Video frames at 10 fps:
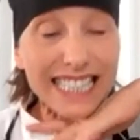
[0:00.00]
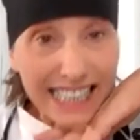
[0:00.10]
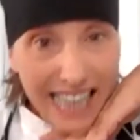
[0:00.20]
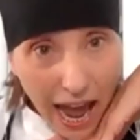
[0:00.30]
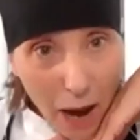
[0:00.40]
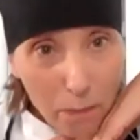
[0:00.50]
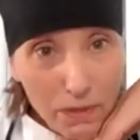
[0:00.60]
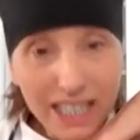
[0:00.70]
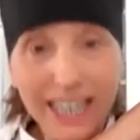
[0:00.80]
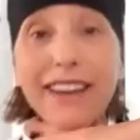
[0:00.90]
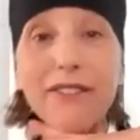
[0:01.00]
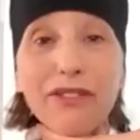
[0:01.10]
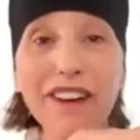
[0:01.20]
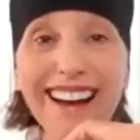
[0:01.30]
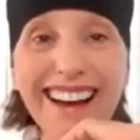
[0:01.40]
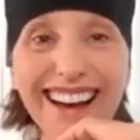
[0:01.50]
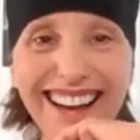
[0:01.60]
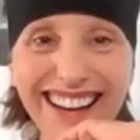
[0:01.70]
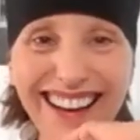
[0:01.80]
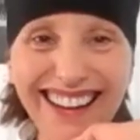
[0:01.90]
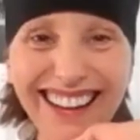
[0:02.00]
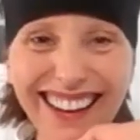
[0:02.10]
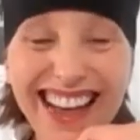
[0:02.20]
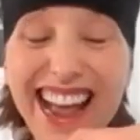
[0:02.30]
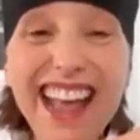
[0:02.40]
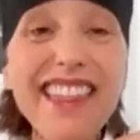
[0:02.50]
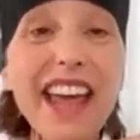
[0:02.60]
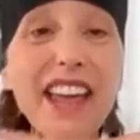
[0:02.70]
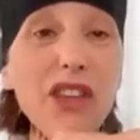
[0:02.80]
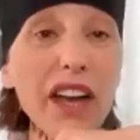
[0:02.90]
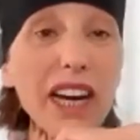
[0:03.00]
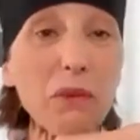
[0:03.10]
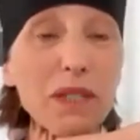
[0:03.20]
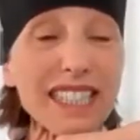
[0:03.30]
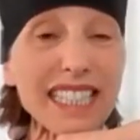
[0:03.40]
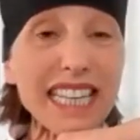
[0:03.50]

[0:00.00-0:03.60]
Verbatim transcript: slept if they thought I was